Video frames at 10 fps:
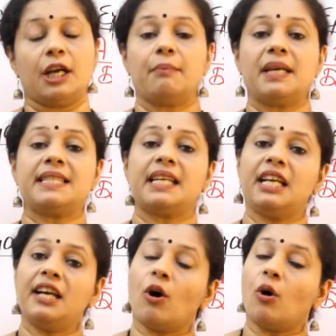
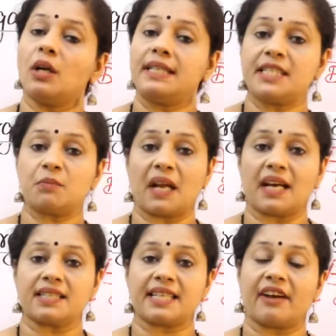Basically all these
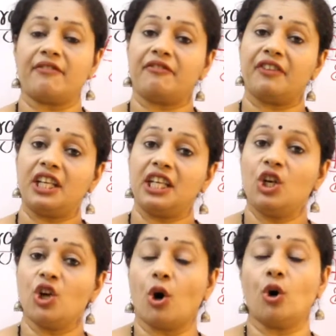plants have very
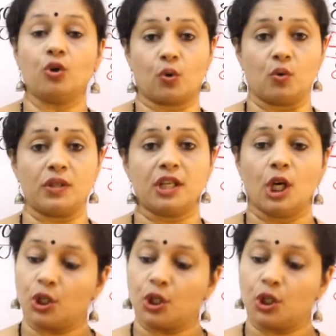long roots